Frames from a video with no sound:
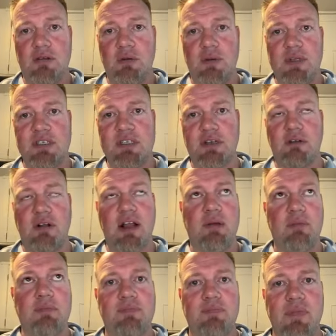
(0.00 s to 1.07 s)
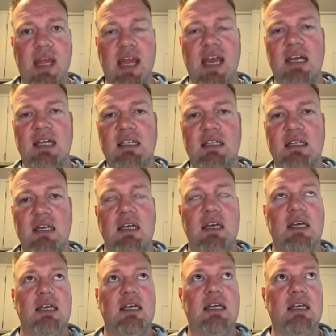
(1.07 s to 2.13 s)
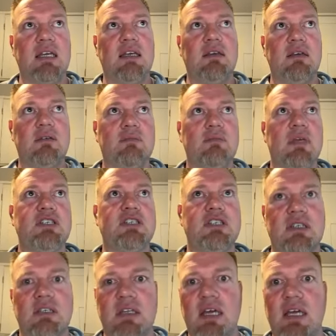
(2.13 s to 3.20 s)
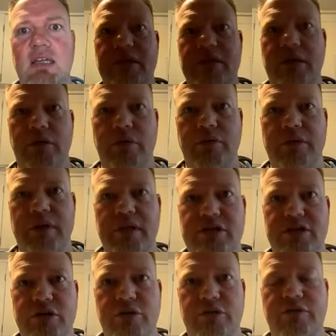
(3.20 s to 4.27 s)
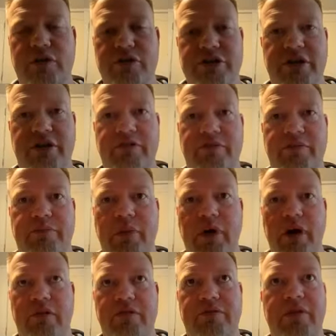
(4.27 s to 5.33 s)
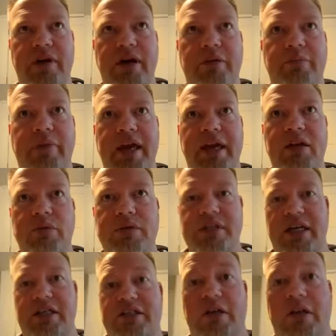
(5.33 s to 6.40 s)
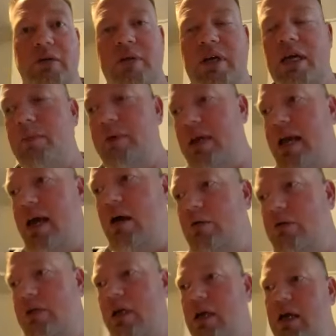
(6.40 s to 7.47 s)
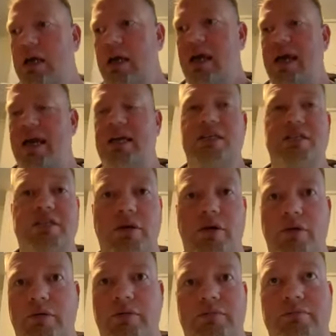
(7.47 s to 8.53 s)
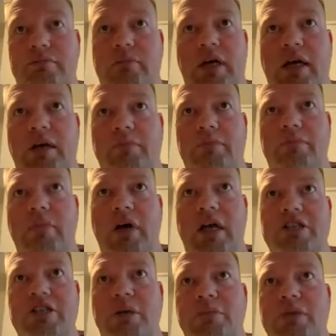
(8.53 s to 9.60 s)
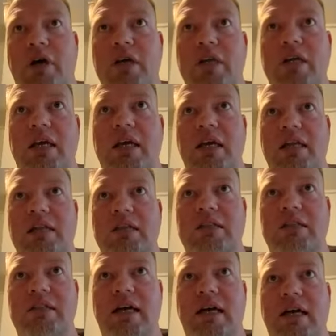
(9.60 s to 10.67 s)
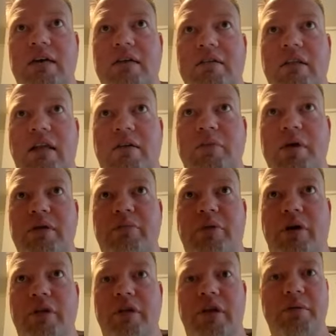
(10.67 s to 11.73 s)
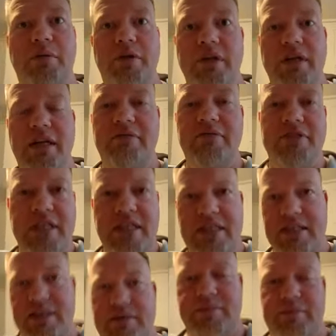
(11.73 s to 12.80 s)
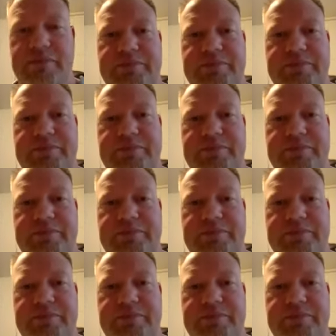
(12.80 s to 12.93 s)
through Instagram, and he mentioned that this new version of Banker was actually going to be coming out, and so I jumped on it, and I've been part of the community ever since.